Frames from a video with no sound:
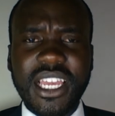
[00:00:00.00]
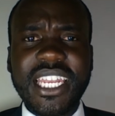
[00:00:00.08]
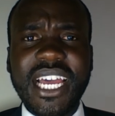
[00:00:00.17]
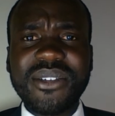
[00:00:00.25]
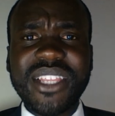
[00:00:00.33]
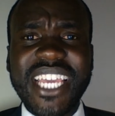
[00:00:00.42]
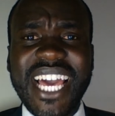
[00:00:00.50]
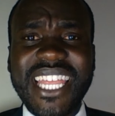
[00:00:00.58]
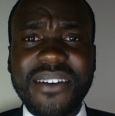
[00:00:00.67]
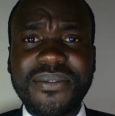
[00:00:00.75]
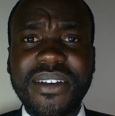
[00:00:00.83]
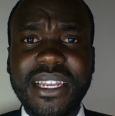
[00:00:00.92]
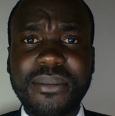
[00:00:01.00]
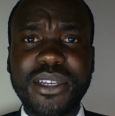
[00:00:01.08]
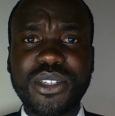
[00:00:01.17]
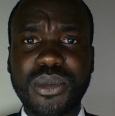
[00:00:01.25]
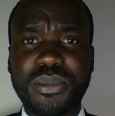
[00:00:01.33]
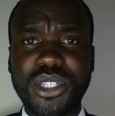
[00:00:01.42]
Now, the other
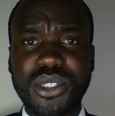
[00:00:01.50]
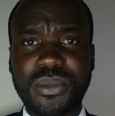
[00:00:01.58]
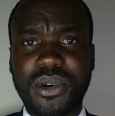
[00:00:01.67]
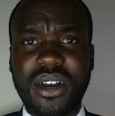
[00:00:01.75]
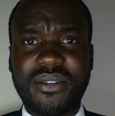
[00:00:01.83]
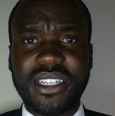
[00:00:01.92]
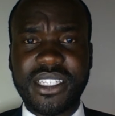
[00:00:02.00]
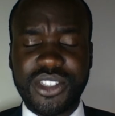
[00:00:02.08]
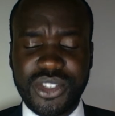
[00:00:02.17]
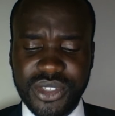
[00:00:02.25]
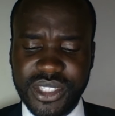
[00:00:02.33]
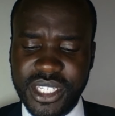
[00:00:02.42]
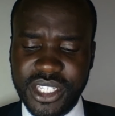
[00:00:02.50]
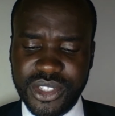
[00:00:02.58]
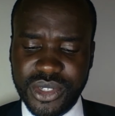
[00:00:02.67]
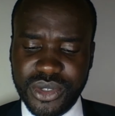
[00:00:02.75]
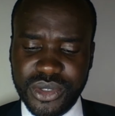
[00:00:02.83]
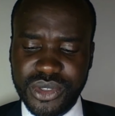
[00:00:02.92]
fundamental principle governing
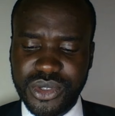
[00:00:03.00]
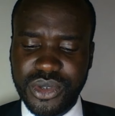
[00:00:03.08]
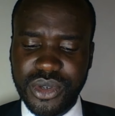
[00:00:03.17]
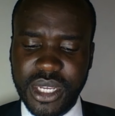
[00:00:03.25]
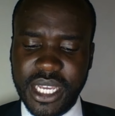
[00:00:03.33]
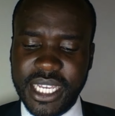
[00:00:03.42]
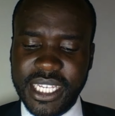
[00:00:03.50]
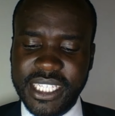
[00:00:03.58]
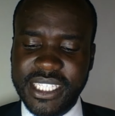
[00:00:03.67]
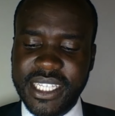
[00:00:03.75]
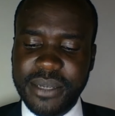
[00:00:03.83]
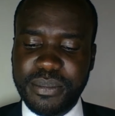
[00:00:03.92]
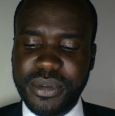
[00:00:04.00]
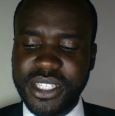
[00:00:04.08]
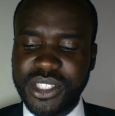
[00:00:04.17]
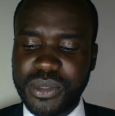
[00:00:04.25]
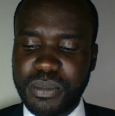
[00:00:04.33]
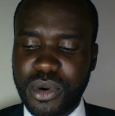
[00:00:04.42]
jurisdiction also is the
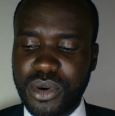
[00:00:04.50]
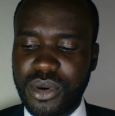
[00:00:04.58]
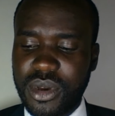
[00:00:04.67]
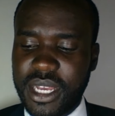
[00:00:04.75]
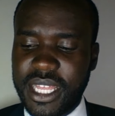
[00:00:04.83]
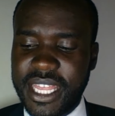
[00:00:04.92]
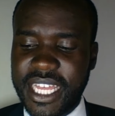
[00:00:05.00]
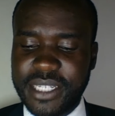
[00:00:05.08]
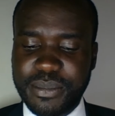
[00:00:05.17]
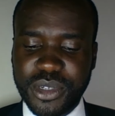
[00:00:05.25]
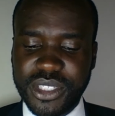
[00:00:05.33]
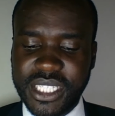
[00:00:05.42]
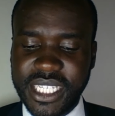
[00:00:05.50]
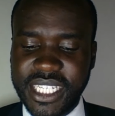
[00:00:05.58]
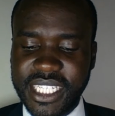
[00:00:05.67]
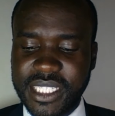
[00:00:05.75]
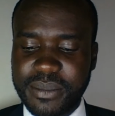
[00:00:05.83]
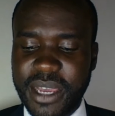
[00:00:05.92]
principle that
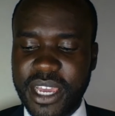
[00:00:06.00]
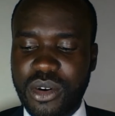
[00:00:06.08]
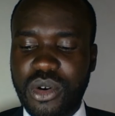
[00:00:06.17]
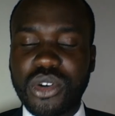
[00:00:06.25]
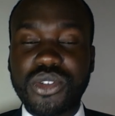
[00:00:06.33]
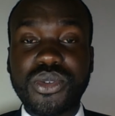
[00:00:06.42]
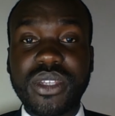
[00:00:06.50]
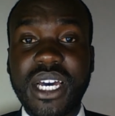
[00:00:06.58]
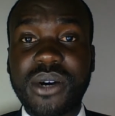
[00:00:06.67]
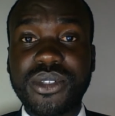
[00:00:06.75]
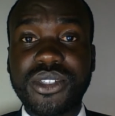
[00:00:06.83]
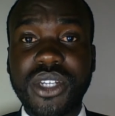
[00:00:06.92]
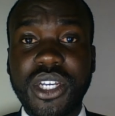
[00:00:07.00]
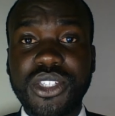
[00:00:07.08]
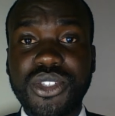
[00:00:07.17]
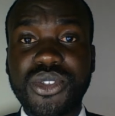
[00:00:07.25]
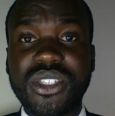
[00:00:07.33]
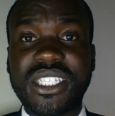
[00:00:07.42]
proceedings by a court without
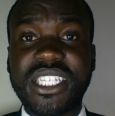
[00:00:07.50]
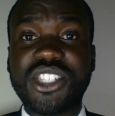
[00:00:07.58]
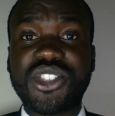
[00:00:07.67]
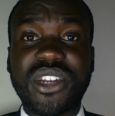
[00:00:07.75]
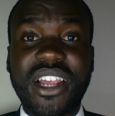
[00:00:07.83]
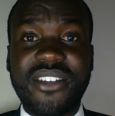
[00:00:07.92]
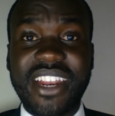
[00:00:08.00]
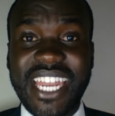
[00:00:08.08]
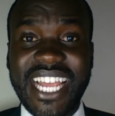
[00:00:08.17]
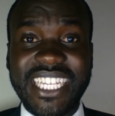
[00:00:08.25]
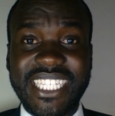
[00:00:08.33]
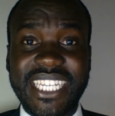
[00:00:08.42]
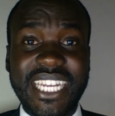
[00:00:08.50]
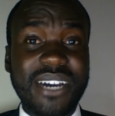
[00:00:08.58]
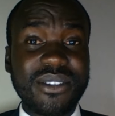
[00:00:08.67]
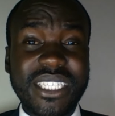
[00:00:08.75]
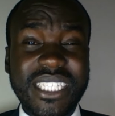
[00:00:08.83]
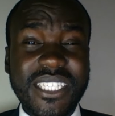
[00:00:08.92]
jurisdiction are nullity.
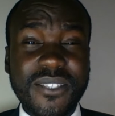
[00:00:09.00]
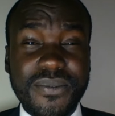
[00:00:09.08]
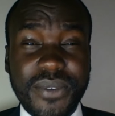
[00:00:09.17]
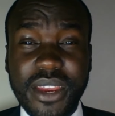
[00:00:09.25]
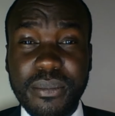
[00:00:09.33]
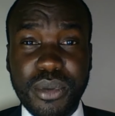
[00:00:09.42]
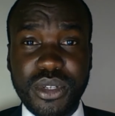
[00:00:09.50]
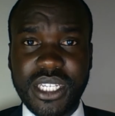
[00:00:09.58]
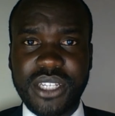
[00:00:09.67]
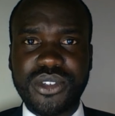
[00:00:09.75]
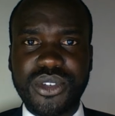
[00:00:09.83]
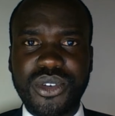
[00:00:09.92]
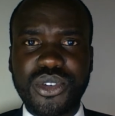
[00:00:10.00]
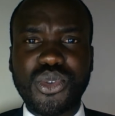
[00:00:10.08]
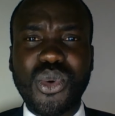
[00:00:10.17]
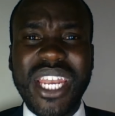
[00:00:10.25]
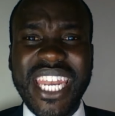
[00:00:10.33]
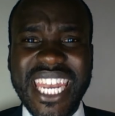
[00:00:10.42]
Now, this is very important to note.
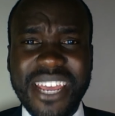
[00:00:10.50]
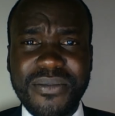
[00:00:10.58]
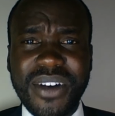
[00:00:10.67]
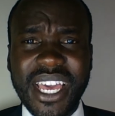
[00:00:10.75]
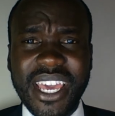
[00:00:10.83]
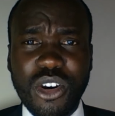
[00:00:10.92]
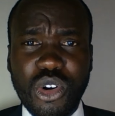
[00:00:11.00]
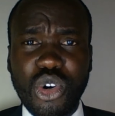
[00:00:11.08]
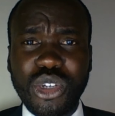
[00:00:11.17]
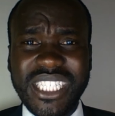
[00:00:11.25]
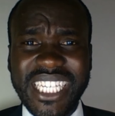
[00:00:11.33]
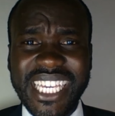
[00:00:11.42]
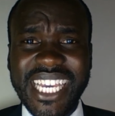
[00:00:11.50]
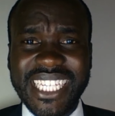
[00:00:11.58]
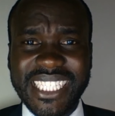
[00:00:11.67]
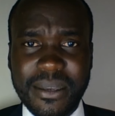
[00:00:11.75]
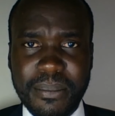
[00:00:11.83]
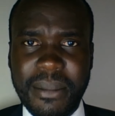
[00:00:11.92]
Whenever a court
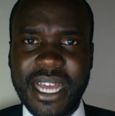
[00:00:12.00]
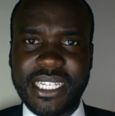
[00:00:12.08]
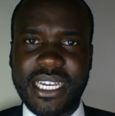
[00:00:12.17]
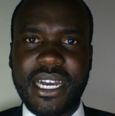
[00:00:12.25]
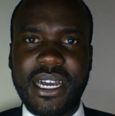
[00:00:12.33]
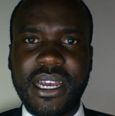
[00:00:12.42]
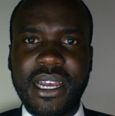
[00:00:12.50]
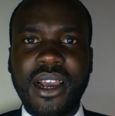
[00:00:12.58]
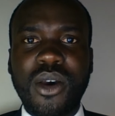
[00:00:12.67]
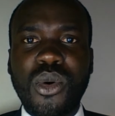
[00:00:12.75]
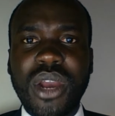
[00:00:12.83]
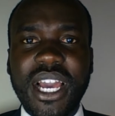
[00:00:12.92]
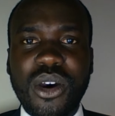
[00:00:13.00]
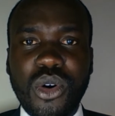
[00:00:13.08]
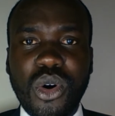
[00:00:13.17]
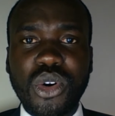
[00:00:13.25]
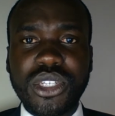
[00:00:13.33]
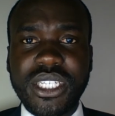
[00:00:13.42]
hears a matter where a
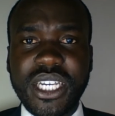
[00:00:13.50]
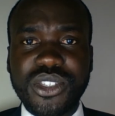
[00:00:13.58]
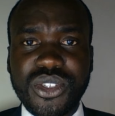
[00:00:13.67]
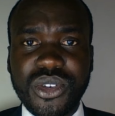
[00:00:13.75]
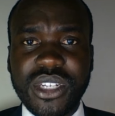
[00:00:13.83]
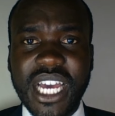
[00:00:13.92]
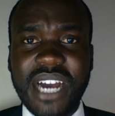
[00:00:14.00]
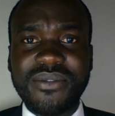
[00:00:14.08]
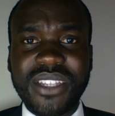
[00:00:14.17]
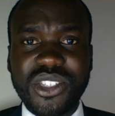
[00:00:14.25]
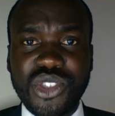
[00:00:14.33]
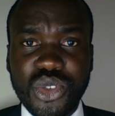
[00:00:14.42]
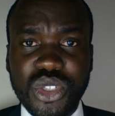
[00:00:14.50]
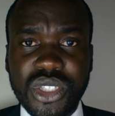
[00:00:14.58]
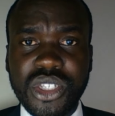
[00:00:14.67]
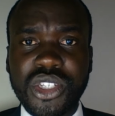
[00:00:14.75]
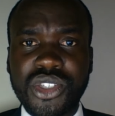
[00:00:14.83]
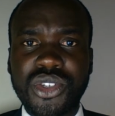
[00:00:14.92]
court does not have the
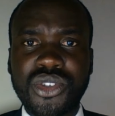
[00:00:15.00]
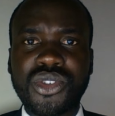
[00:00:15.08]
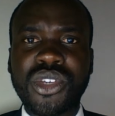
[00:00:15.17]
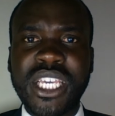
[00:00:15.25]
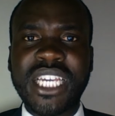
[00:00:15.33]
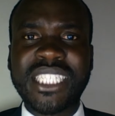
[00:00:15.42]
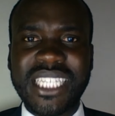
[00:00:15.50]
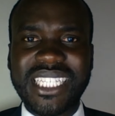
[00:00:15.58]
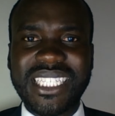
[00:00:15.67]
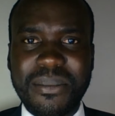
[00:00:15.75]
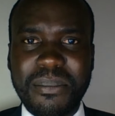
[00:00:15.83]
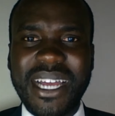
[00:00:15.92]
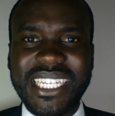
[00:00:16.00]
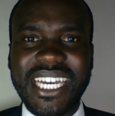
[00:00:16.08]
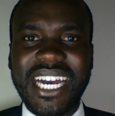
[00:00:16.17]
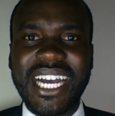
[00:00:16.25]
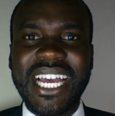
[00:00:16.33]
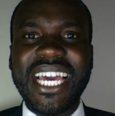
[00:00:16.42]
jurisdiction to hear such a
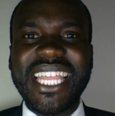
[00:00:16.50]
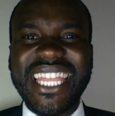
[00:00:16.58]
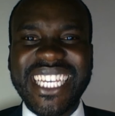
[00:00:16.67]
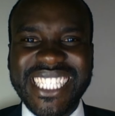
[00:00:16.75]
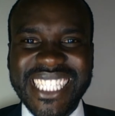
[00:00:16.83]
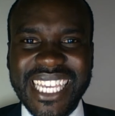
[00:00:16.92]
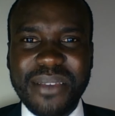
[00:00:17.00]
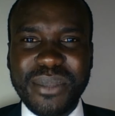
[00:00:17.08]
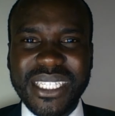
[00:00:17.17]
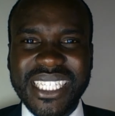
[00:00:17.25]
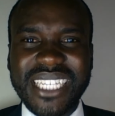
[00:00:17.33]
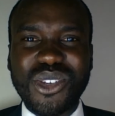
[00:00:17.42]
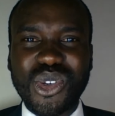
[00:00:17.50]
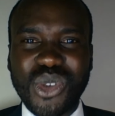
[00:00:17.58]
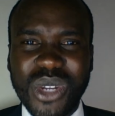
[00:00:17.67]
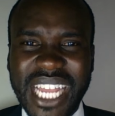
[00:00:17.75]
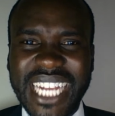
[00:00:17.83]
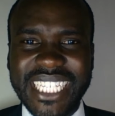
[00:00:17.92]
matter, the same is a
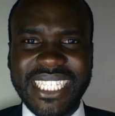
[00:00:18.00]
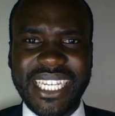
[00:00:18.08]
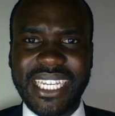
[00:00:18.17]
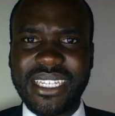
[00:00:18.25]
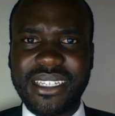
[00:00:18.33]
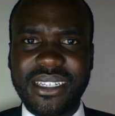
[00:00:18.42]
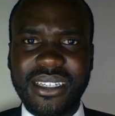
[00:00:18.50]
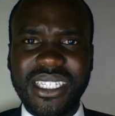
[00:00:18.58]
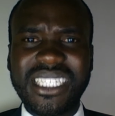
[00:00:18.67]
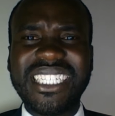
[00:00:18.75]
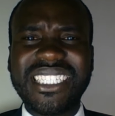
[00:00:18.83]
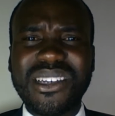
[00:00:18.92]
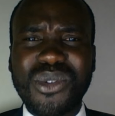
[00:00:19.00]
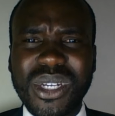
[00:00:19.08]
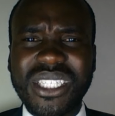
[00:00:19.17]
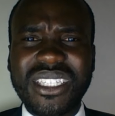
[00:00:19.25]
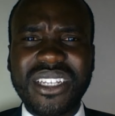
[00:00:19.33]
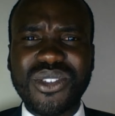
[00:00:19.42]
total nullity. It is a
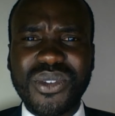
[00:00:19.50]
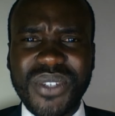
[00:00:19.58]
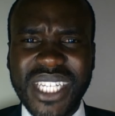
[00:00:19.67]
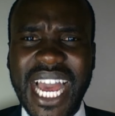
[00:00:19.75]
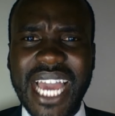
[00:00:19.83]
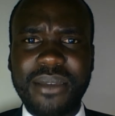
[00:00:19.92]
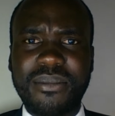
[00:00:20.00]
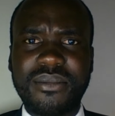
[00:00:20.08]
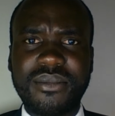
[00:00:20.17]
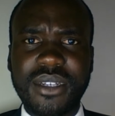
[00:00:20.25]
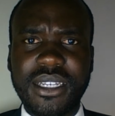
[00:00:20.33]
wastage of time.